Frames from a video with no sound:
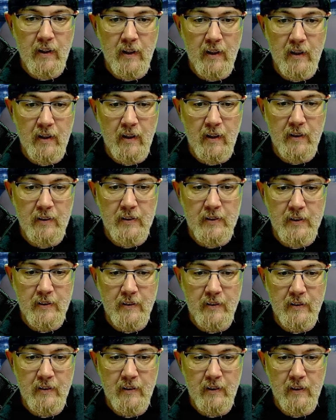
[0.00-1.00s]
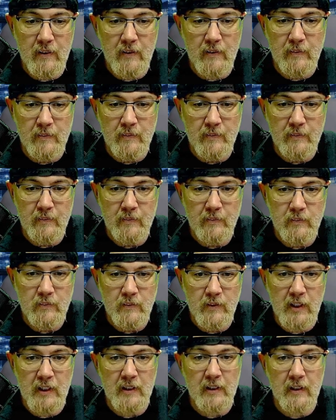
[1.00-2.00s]
and, you know,
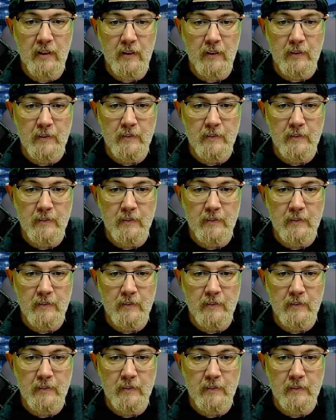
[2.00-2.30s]
get the kill.